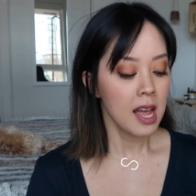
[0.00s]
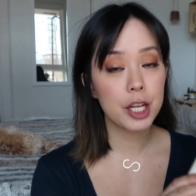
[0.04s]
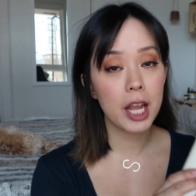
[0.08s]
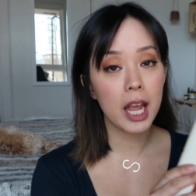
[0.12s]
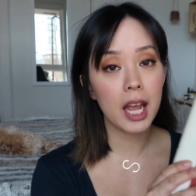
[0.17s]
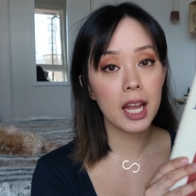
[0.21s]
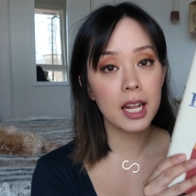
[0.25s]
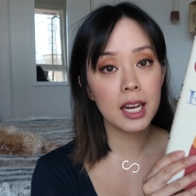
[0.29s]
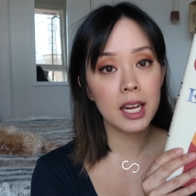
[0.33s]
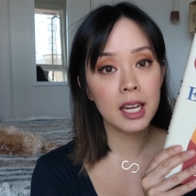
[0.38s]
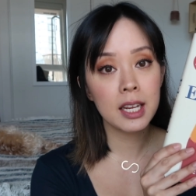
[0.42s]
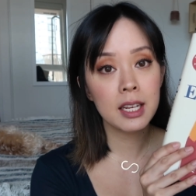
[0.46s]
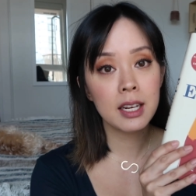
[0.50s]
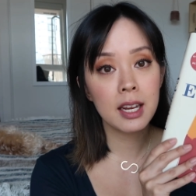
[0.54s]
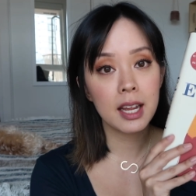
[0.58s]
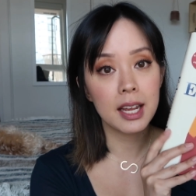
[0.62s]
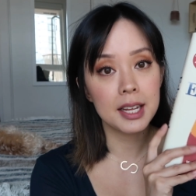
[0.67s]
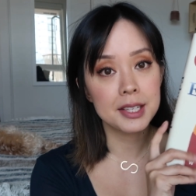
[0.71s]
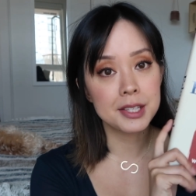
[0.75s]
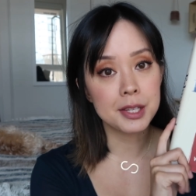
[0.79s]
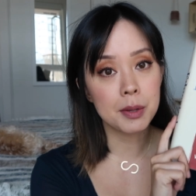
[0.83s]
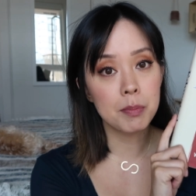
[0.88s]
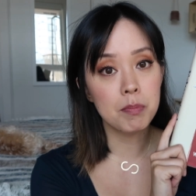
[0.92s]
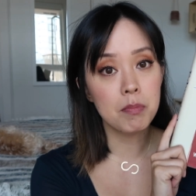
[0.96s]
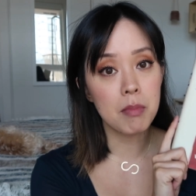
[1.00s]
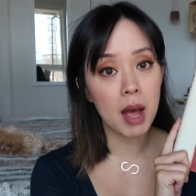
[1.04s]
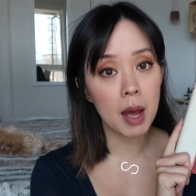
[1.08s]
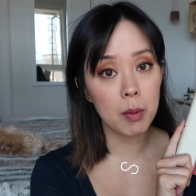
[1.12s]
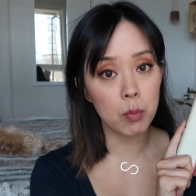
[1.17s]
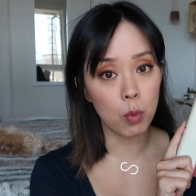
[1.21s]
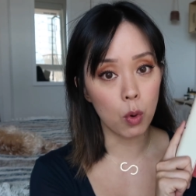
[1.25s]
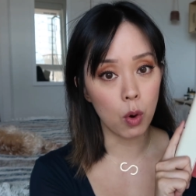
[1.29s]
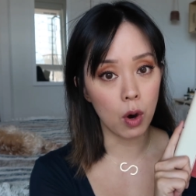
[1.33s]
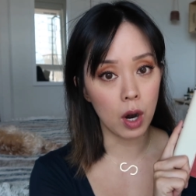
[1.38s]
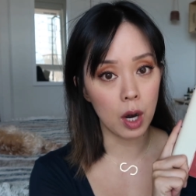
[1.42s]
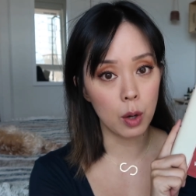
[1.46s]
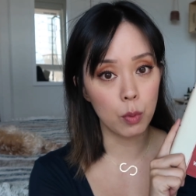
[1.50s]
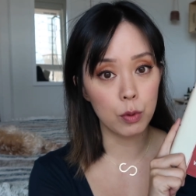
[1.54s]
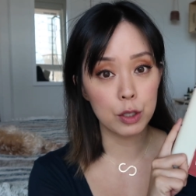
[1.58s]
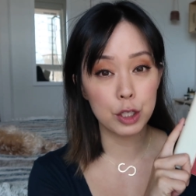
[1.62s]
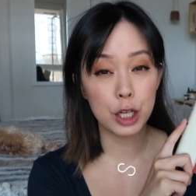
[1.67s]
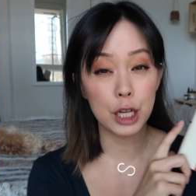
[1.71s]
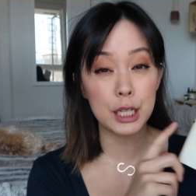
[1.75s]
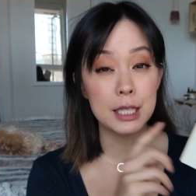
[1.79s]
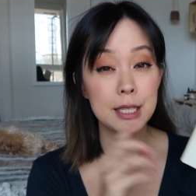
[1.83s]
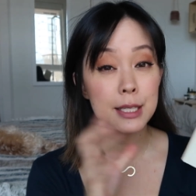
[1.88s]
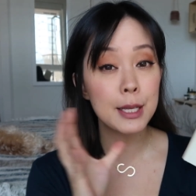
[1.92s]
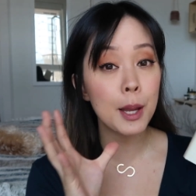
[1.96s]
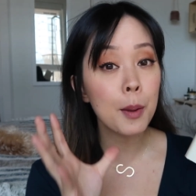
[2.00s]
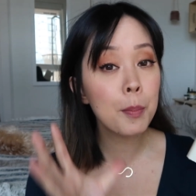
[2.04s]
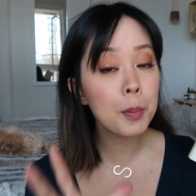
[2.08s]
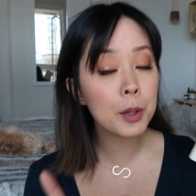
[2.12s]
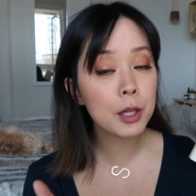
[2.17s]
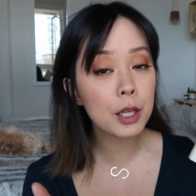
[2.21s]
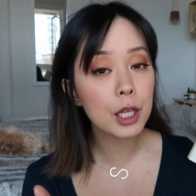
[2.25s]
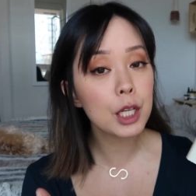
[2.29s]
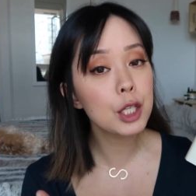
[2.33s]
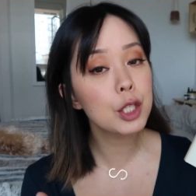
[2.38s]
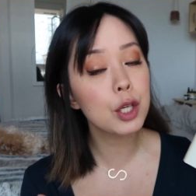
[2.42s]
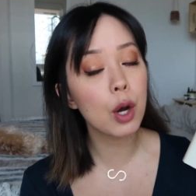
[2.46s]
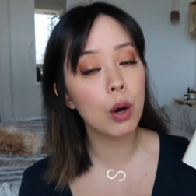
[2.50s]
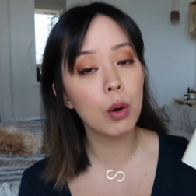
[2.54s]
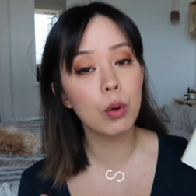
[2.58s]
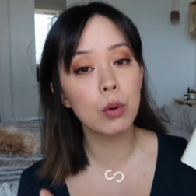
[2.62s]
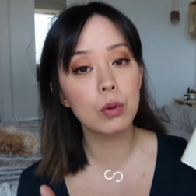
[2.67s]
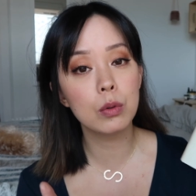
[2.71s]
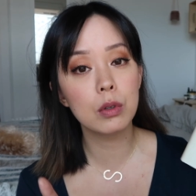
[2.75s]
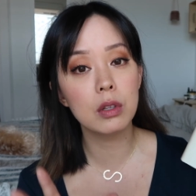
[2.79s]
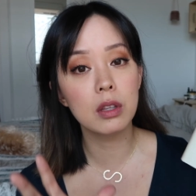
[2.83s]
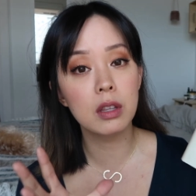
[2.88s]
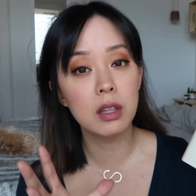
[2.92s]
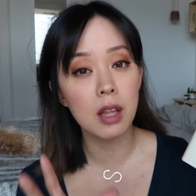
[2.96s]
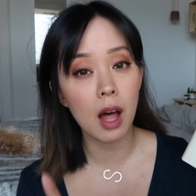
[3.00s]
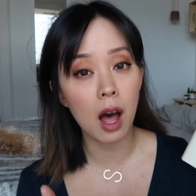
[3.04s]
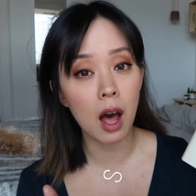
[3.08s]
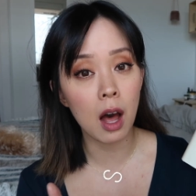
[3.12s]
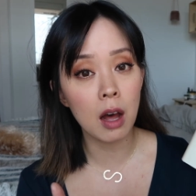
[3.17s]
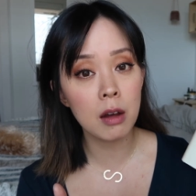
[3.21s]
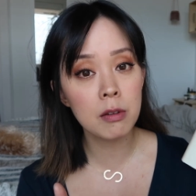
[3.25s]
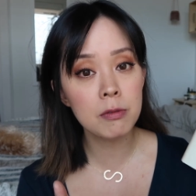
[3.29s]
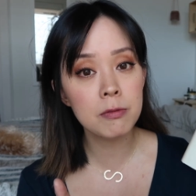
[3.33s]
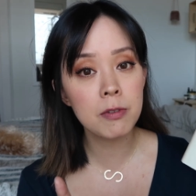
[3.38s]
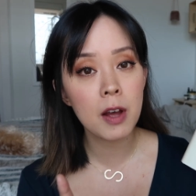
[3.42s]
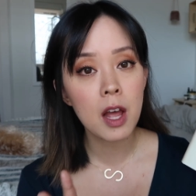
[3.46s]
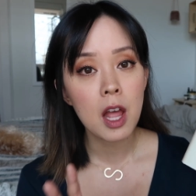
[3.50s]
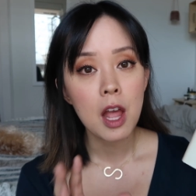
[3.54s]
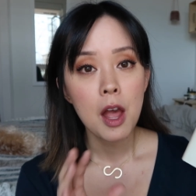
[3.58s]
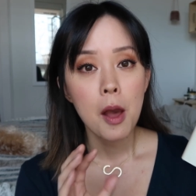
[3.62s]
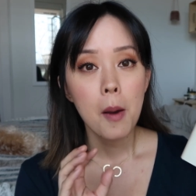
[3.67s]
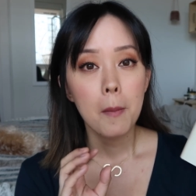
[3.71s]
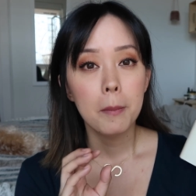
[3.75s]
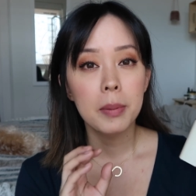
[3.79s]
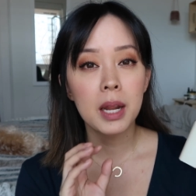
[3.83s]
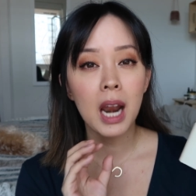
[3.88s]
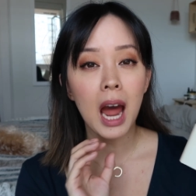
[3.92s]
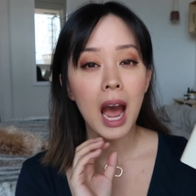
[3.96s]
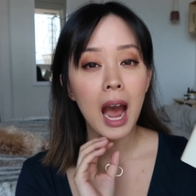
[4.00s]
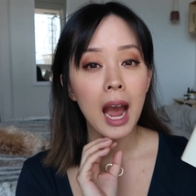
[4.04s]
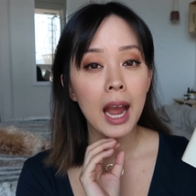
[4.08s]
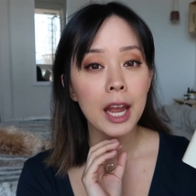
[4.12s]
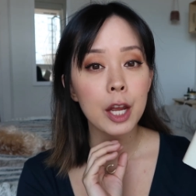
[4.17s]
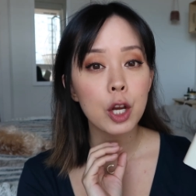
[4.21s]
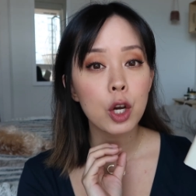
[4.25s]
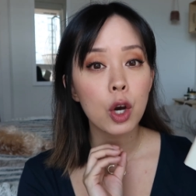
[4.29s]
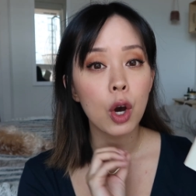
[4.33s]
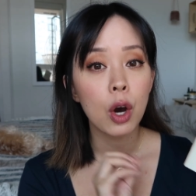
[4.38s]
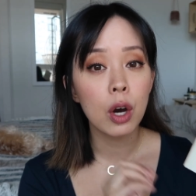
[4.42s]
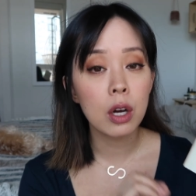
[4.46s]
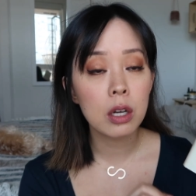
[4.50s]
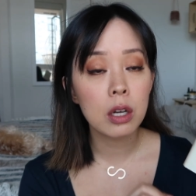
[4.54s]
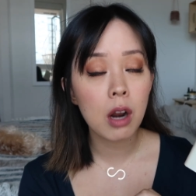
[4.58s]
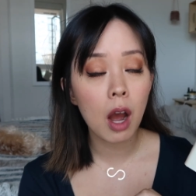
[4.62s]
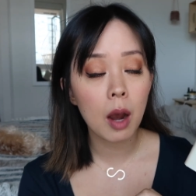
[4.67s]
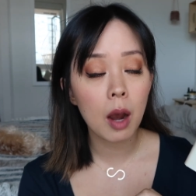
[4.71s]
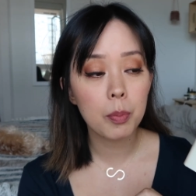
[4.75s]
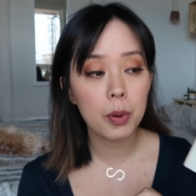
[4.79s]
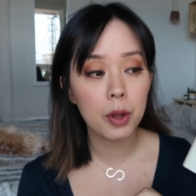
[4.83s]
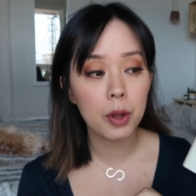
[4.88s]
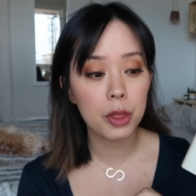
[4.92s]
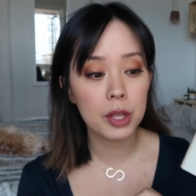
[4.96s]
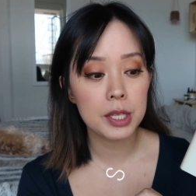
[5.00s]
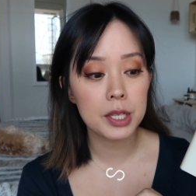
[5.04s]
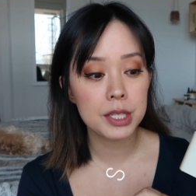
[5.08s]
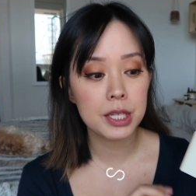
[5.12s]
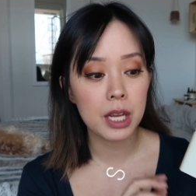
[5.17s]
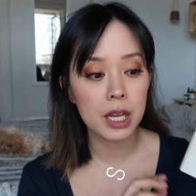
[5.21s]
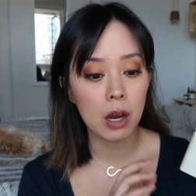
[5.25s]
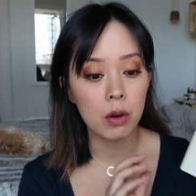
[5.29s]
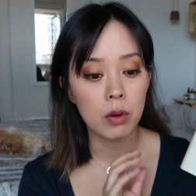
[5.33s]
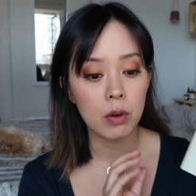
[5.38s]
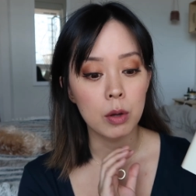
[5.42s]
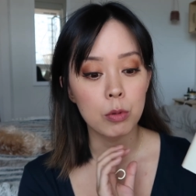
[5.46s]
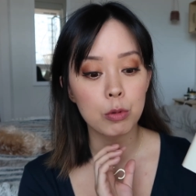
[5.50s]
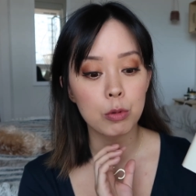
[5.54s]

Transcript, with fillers: Educated, it's a memoir, which I typically don't love, but I could not put this down.